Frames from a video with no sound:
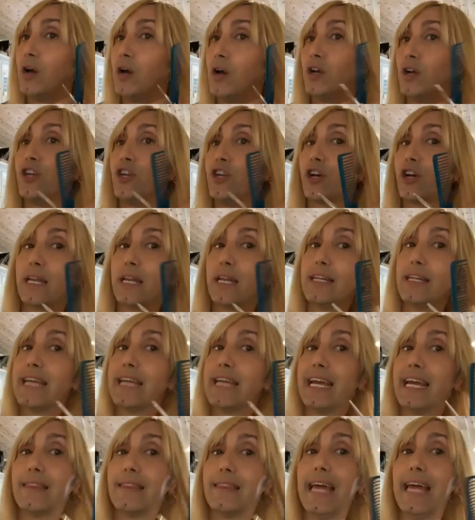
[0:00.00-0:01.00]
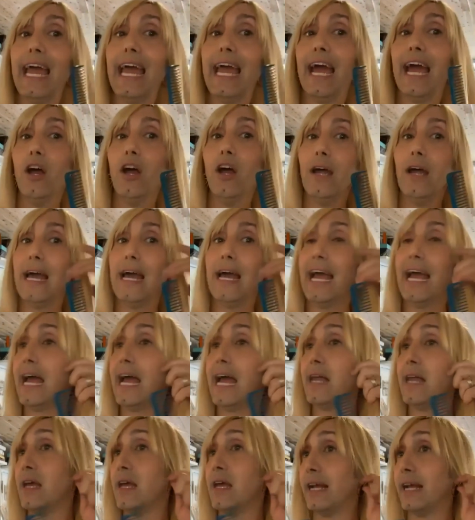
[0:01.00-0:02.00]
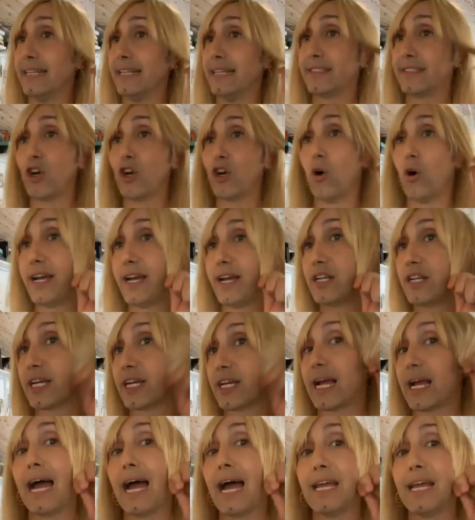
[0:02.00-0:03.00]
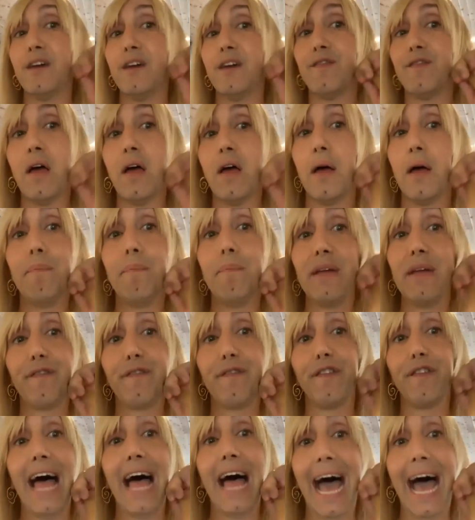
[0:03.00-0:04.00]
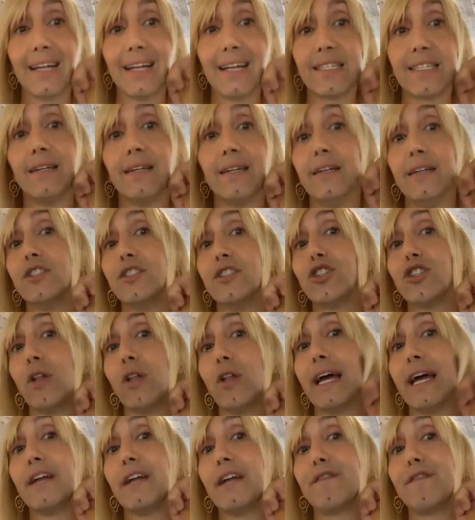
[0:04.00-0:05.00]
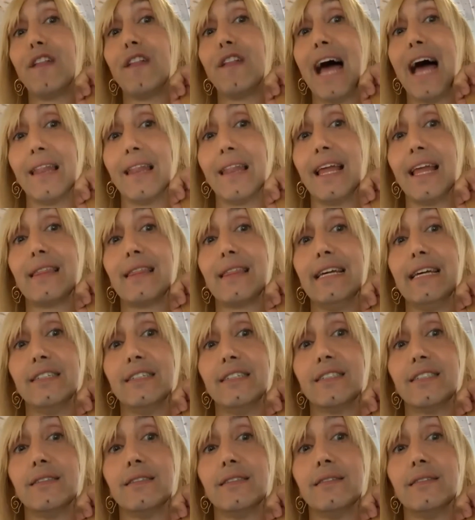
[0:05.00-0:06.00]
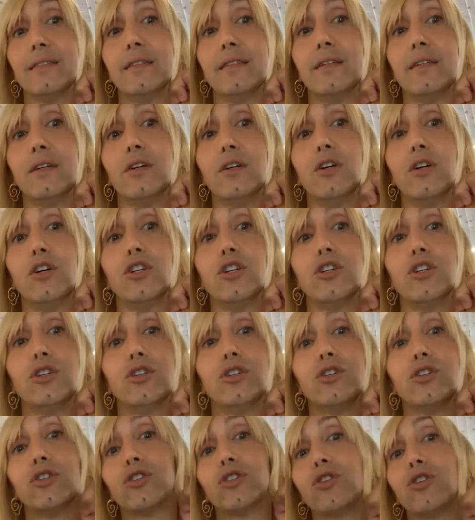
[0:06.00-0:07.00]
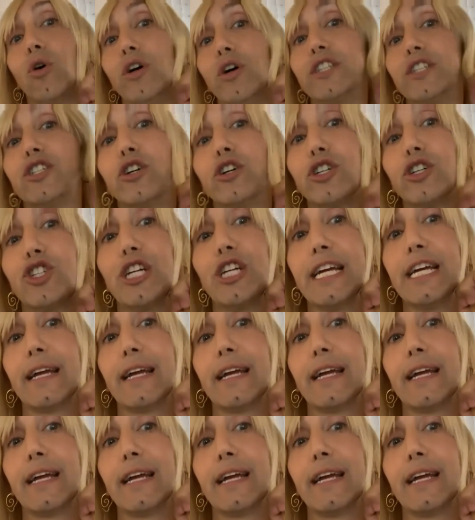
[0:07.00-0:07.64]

you're gonna take the hair and it's going to kind of be flat. So lay it flat like this towards your cheek,